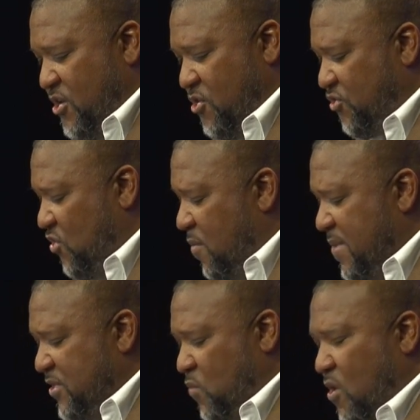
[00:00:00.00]
Your
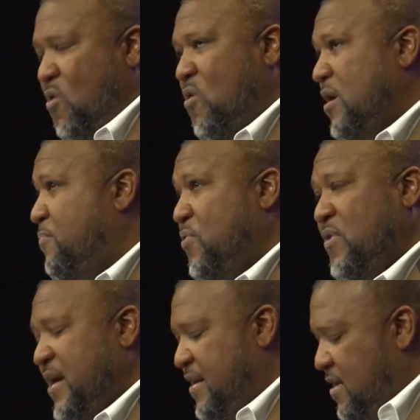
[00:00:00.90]
sermons were on
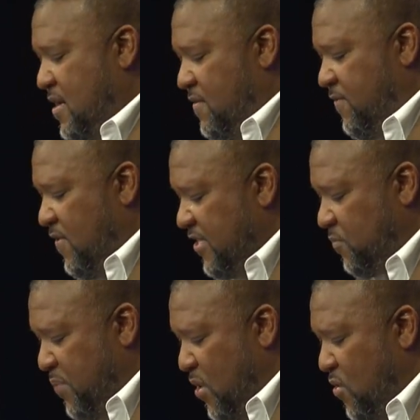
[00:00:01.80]
point for
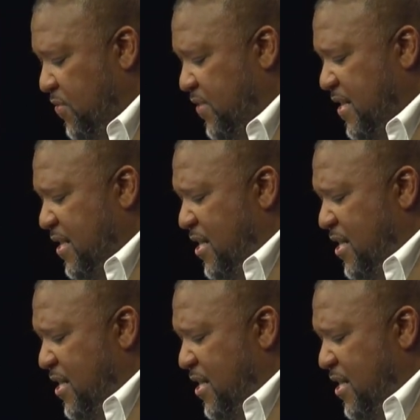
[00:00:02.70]
us both